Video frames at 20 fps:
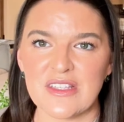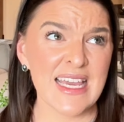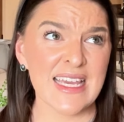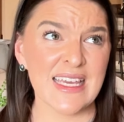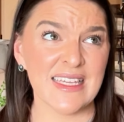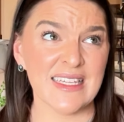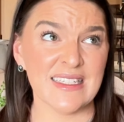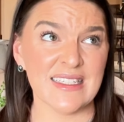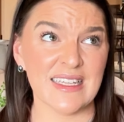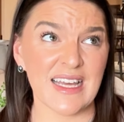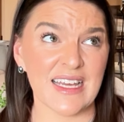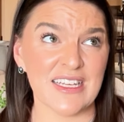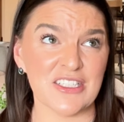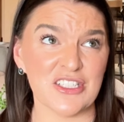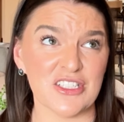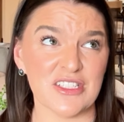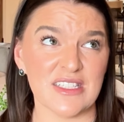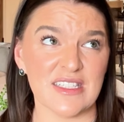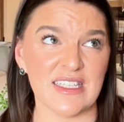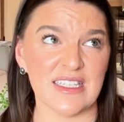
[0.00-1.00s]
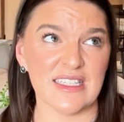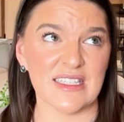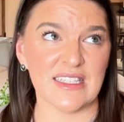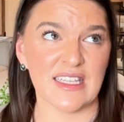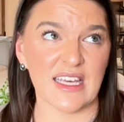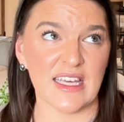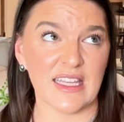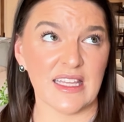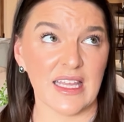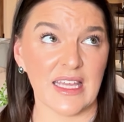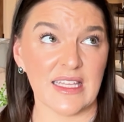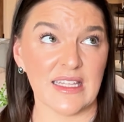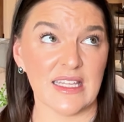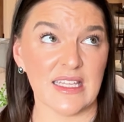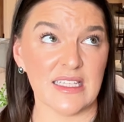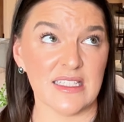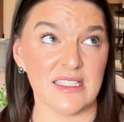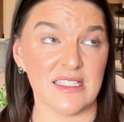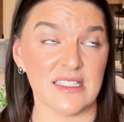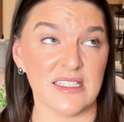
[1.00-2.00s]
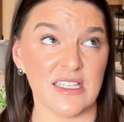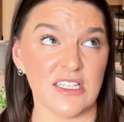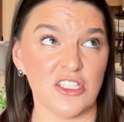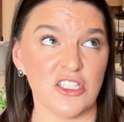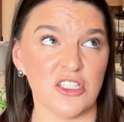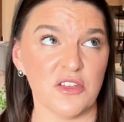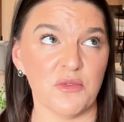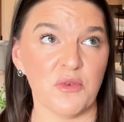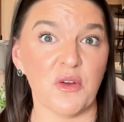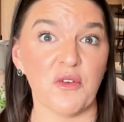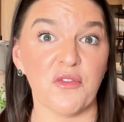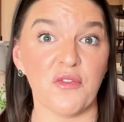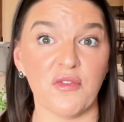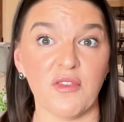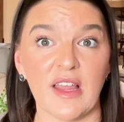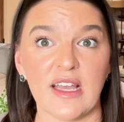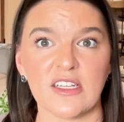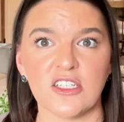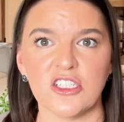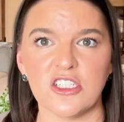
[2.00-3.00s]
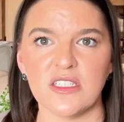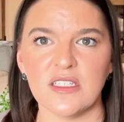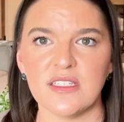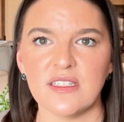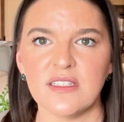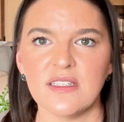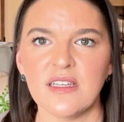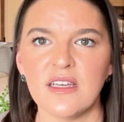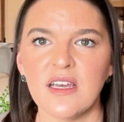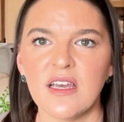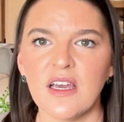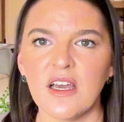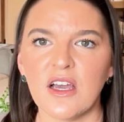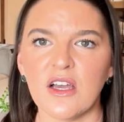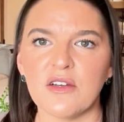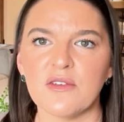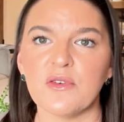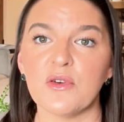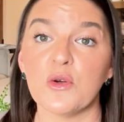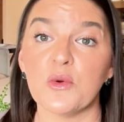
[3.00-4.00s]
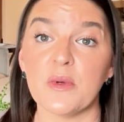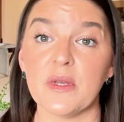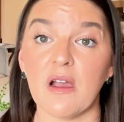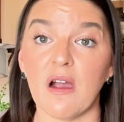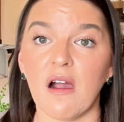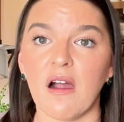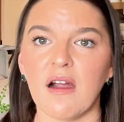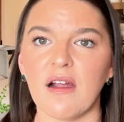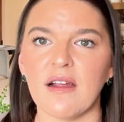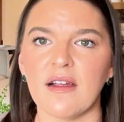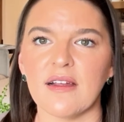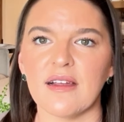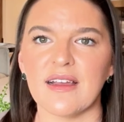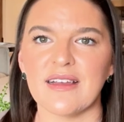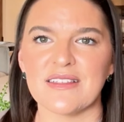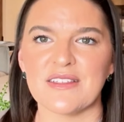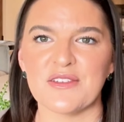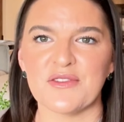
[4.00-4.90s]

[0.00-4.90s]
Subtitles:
And I just think that like that's such a reflection of who we are as a